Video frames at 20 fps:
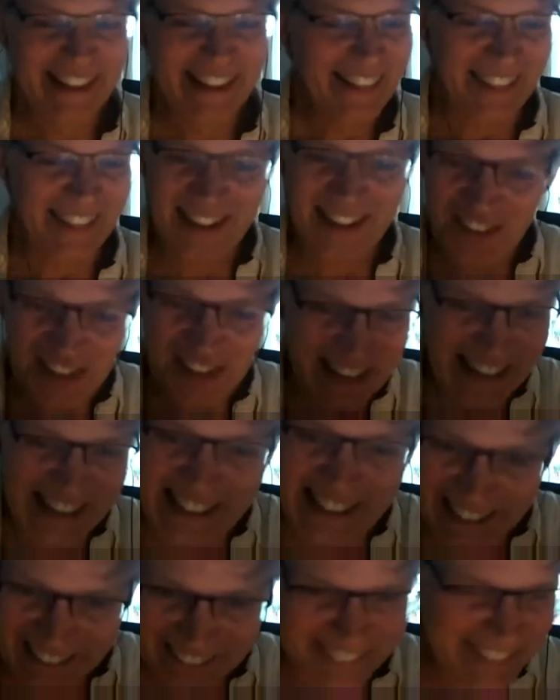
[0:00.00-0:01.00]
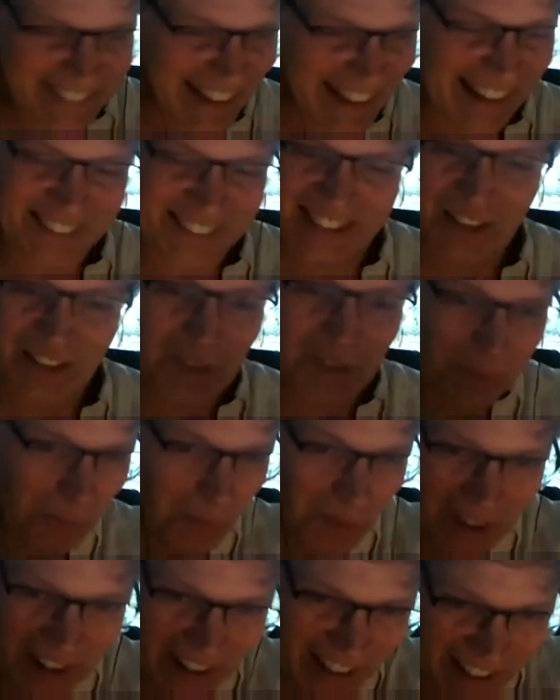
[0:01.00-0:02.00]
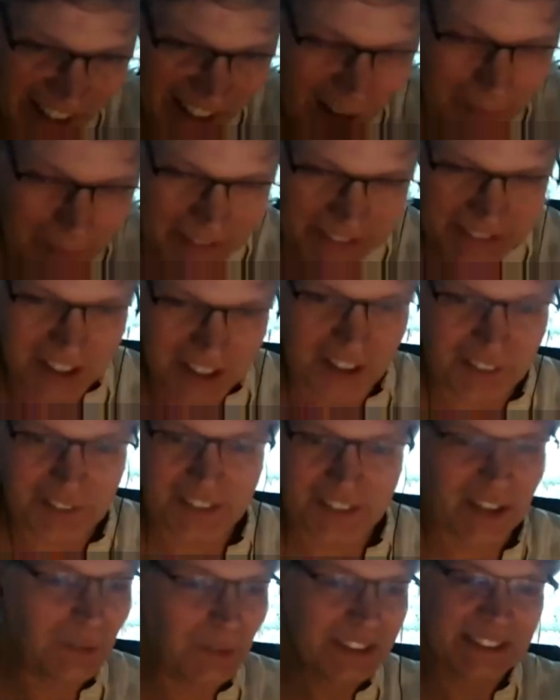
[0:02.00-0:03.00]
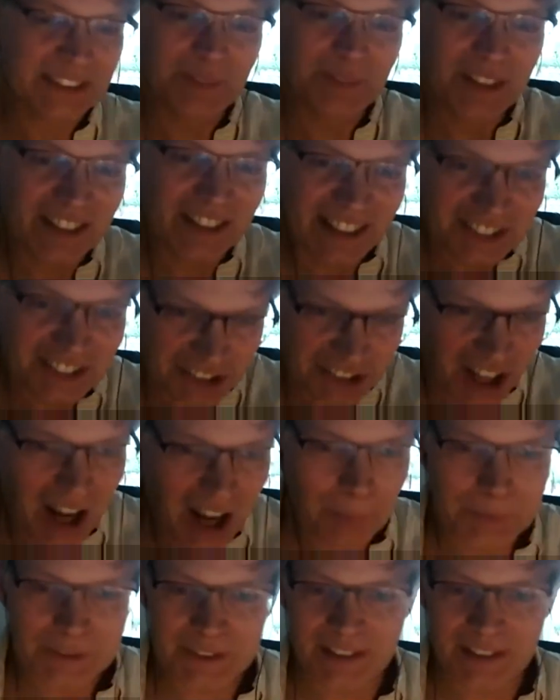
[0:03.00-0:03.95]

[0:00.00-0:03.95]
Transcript: They don't get it. They want more economic stuff, and they want something like jobs,